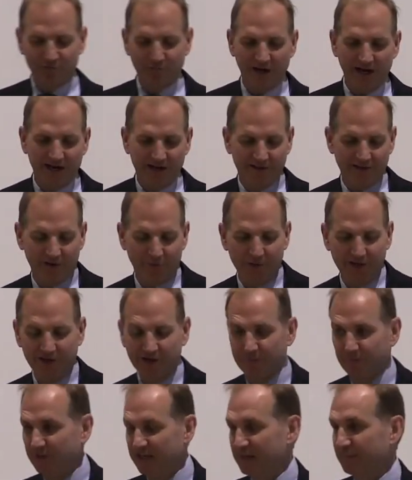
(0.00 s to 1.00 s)
by that we
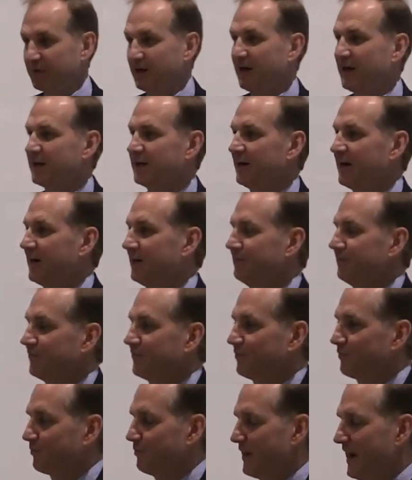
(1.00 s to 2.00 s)
don't blame God
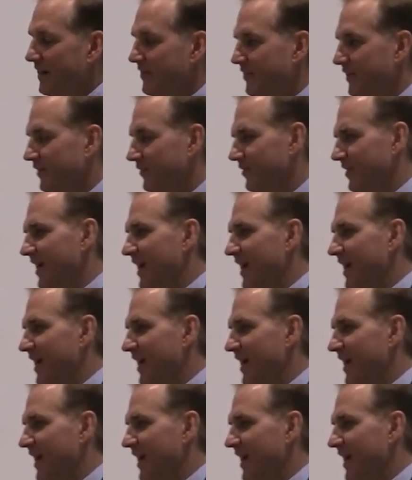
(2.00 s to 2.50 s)
on bad things that